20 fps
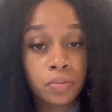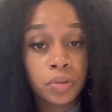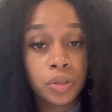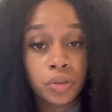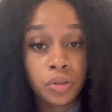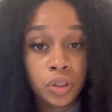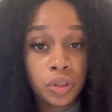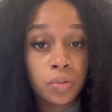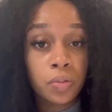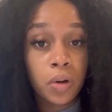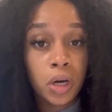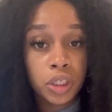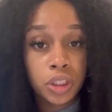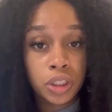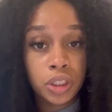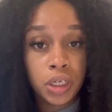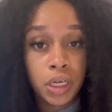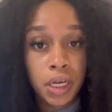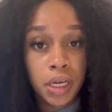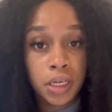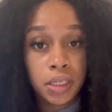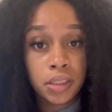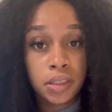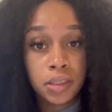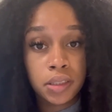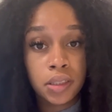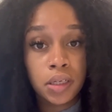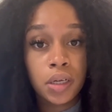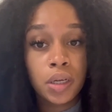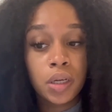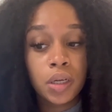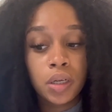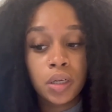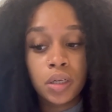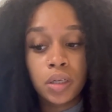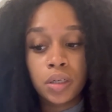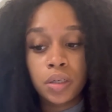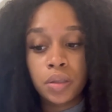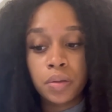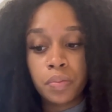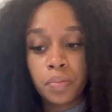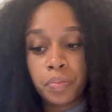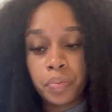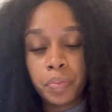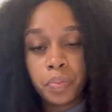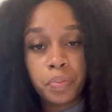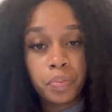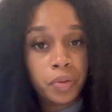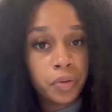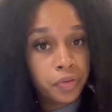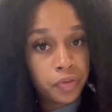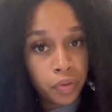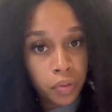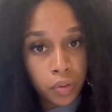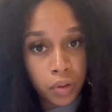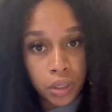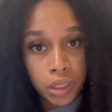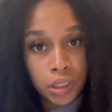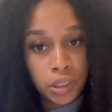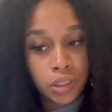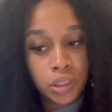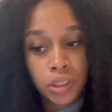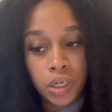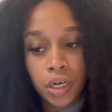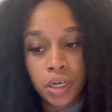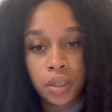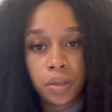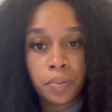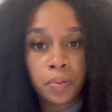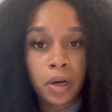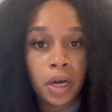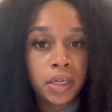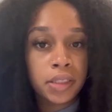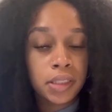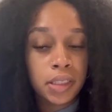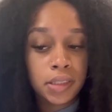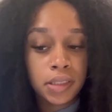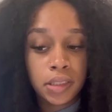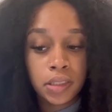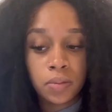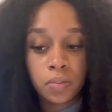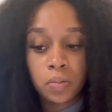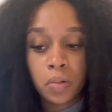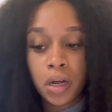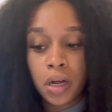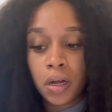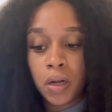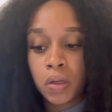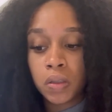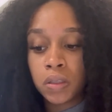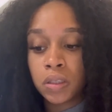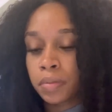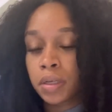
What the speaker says: You should wash your hands before starting the process as well.